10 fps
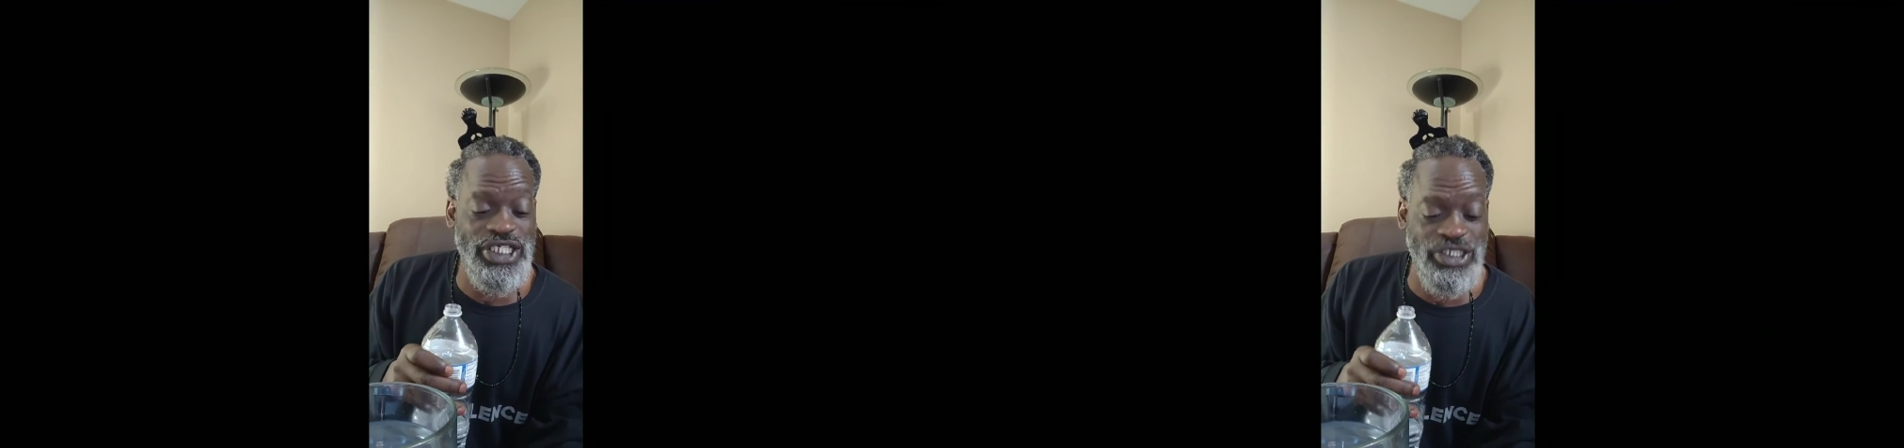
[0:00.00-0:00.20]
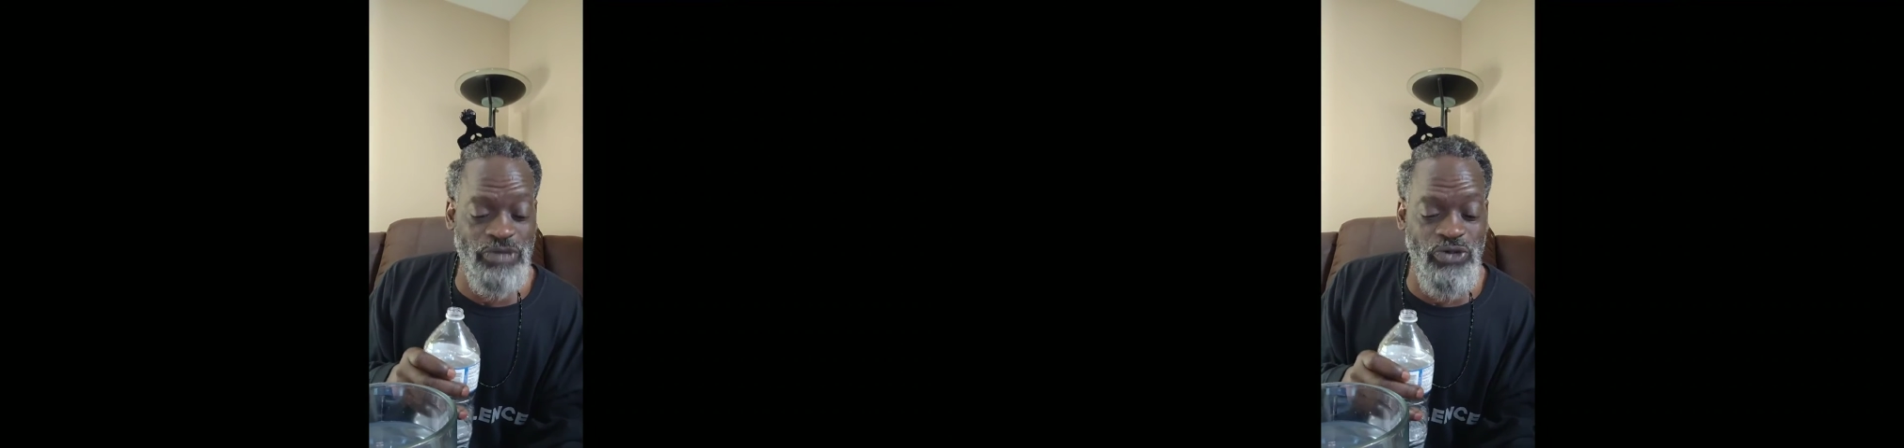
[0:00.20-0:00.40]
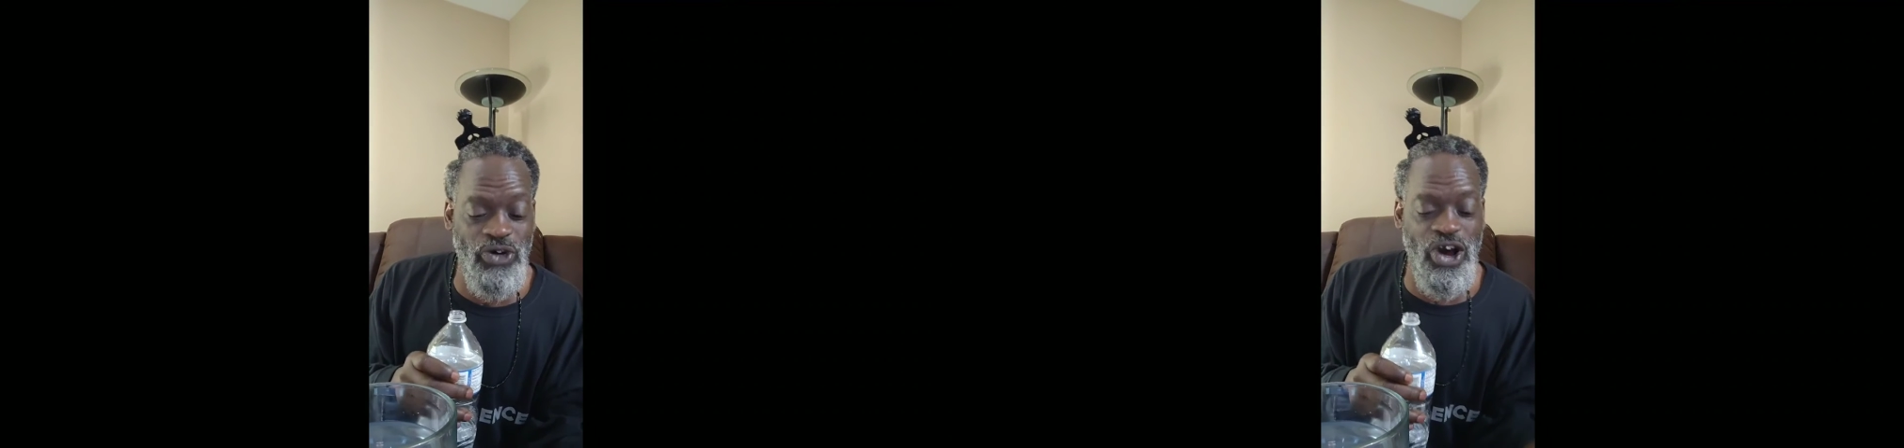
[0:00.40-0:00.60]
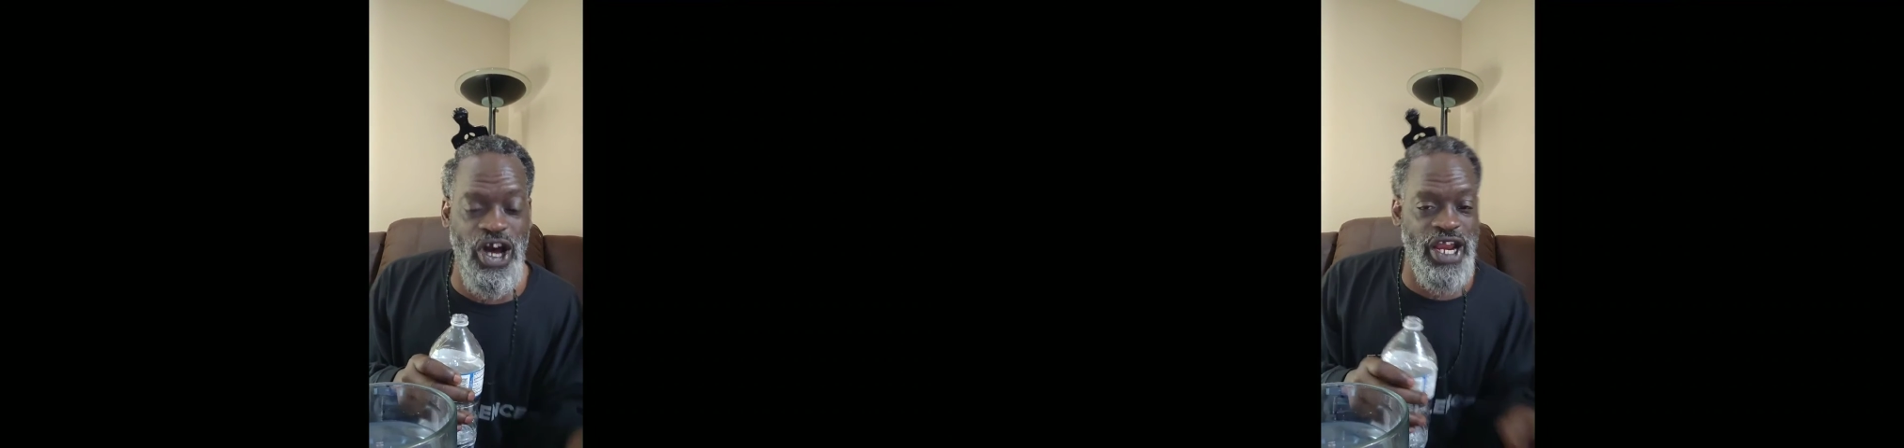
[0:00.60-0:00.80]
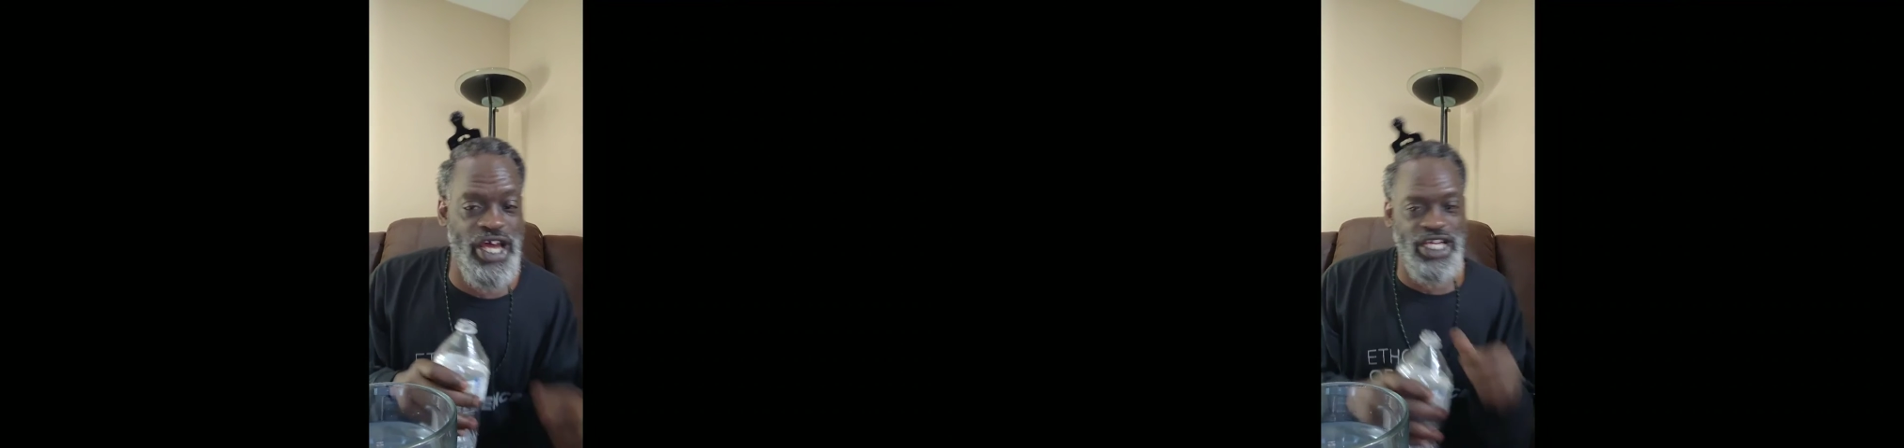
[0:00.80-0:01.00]
some
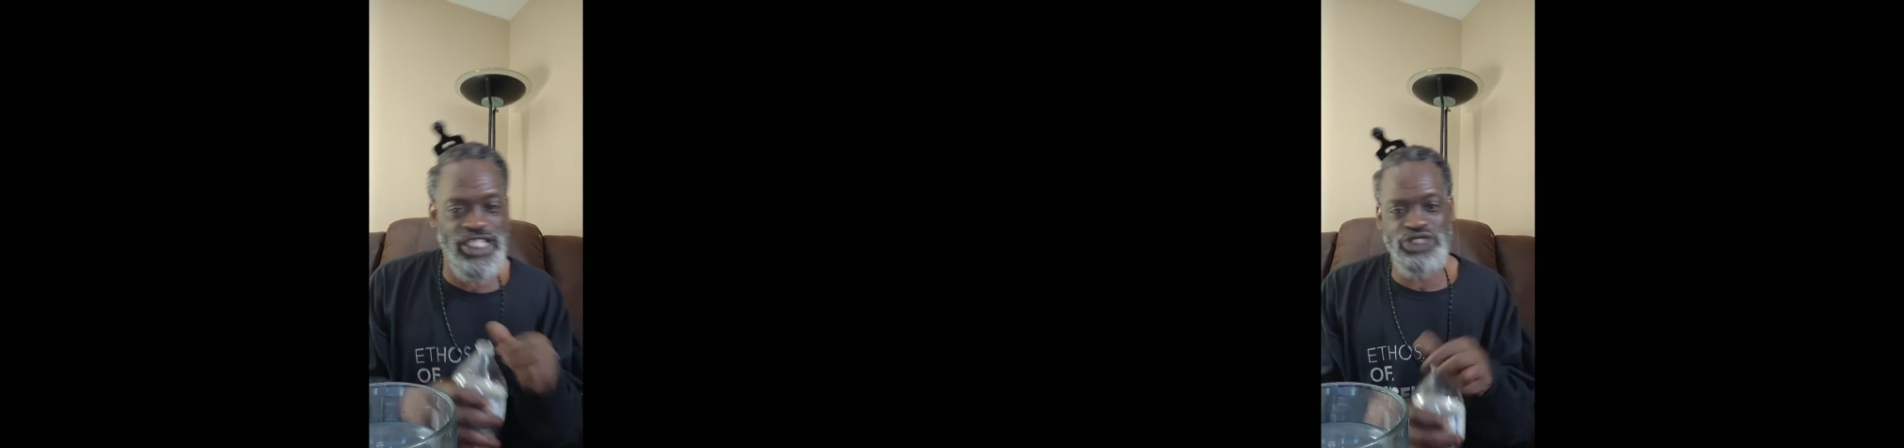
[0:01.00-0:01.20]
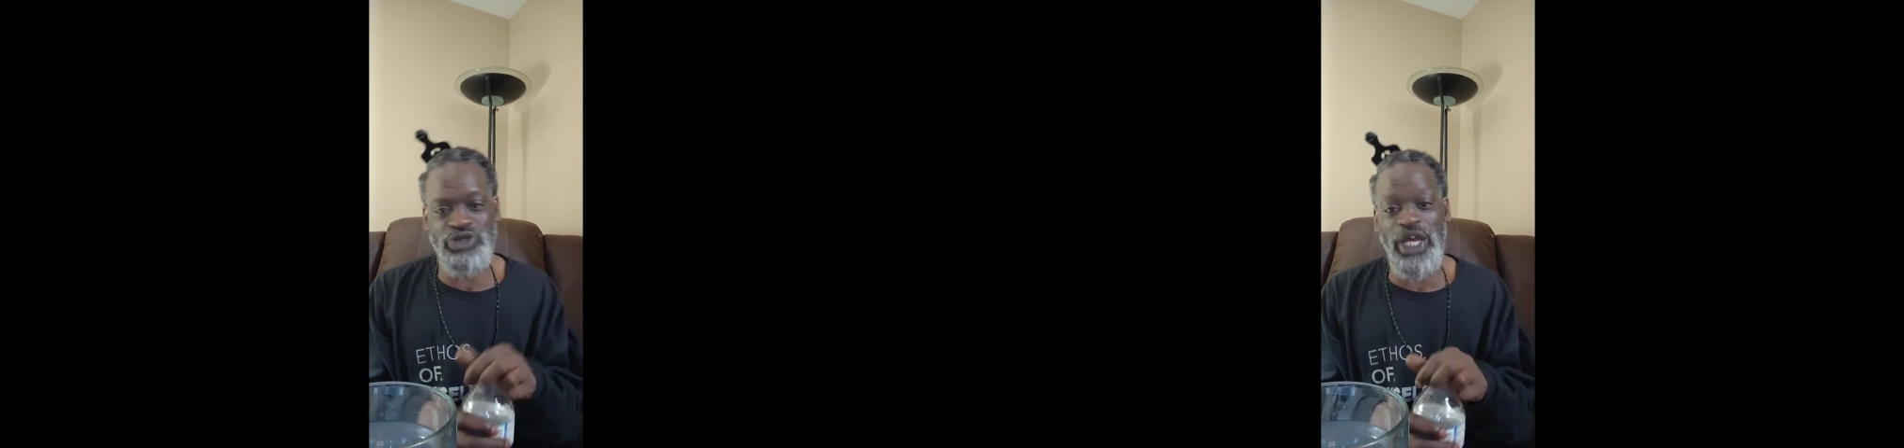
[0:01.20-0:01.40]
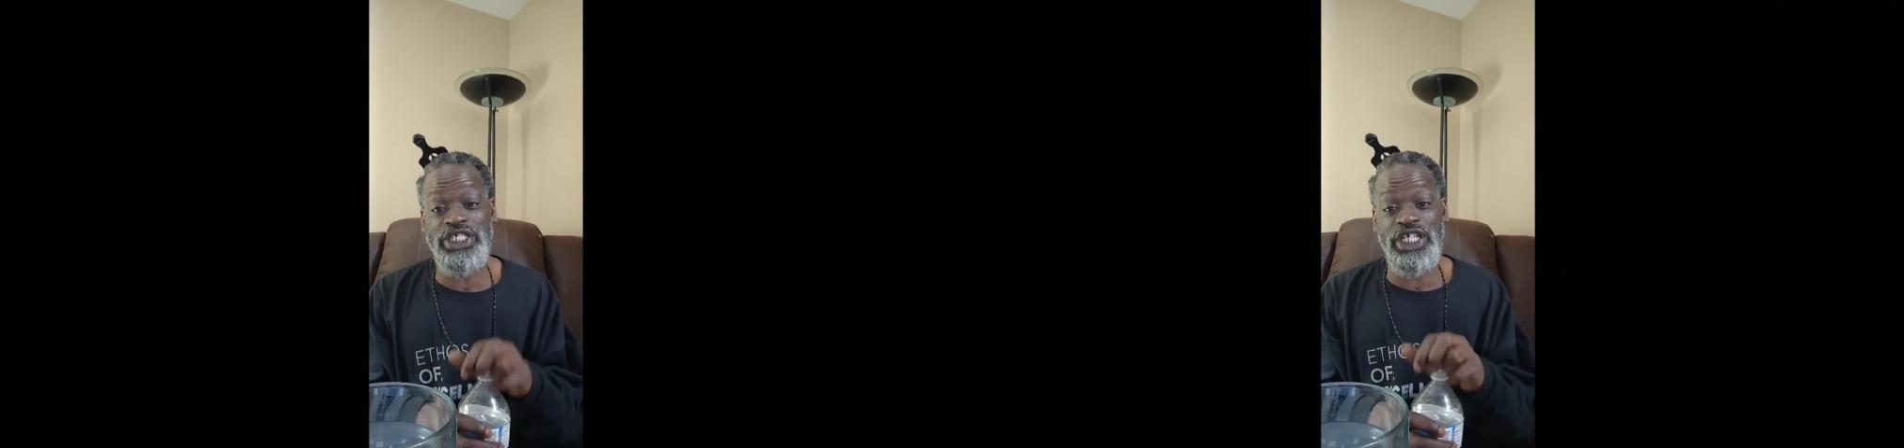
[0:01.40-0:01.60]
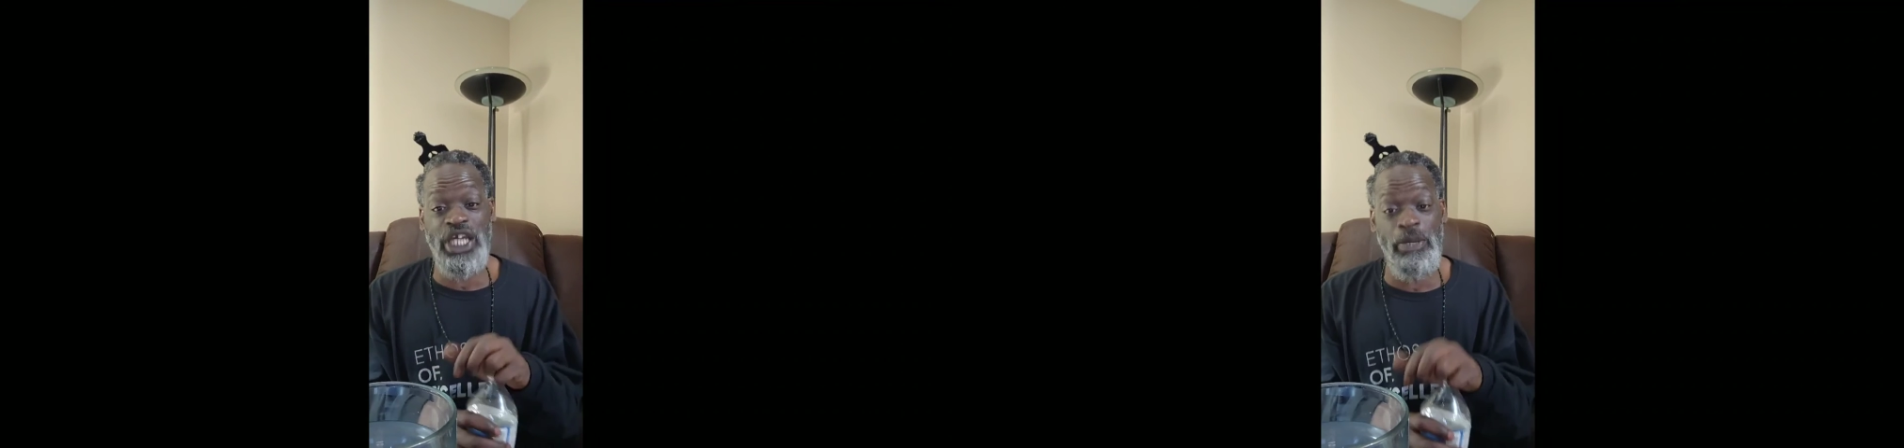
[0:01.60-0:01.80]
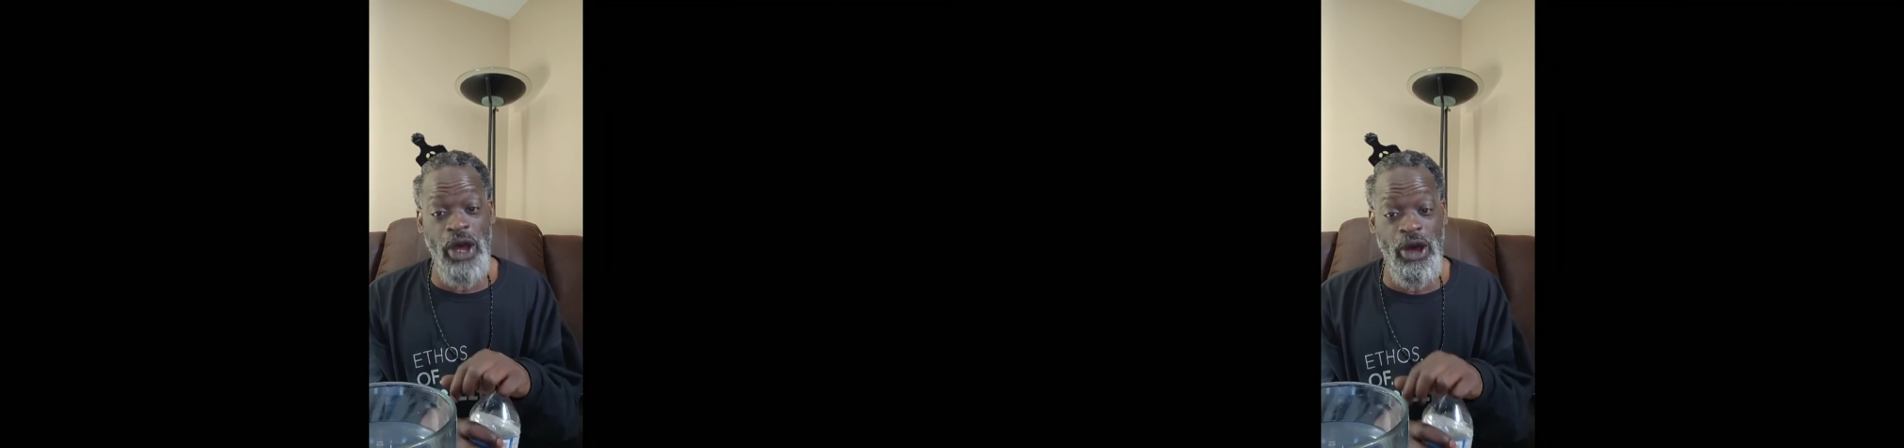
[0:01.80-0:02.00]
water.
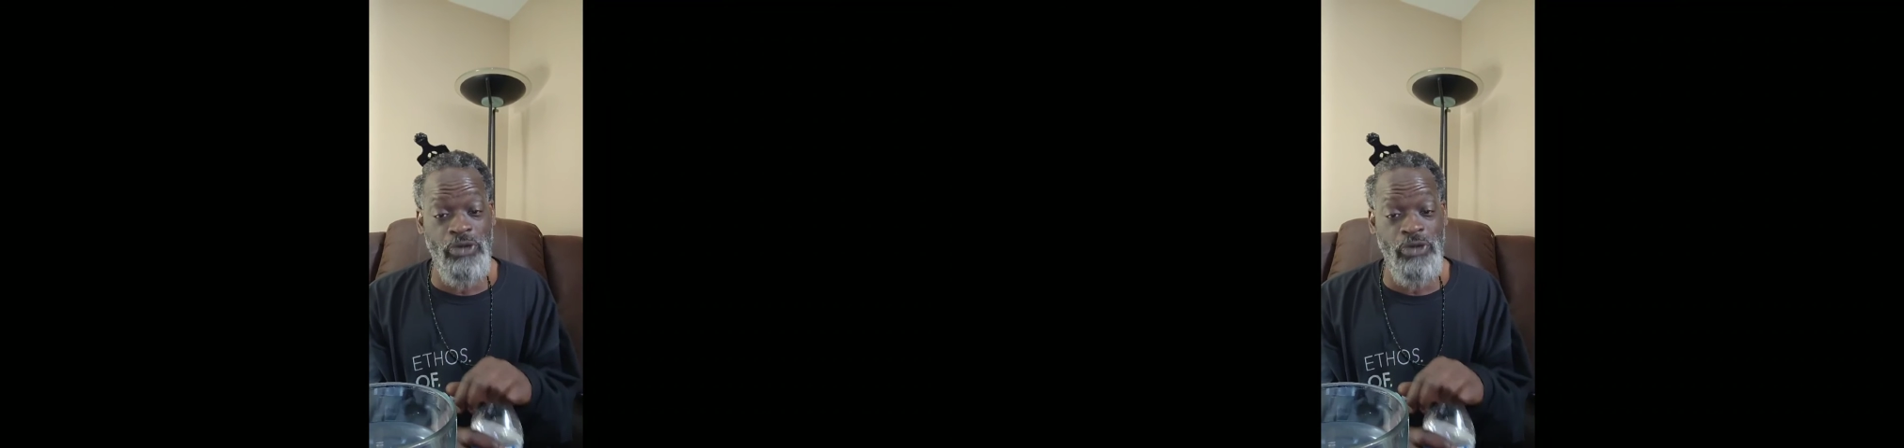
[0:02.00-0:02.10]
Come on.